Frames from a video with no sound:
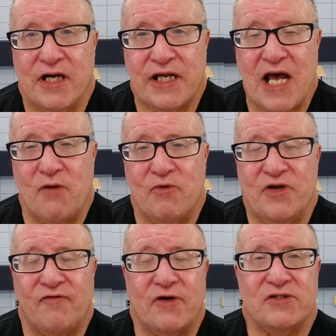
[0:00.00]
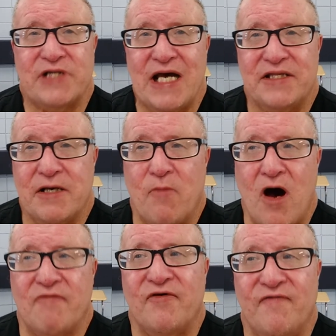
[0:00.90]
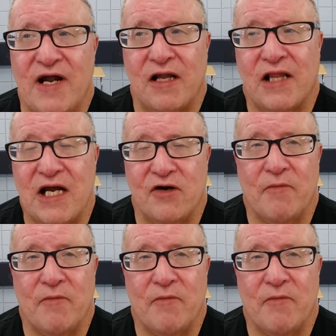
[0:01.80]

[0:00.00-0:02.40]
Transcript: Again, when you first take them off the ventilator,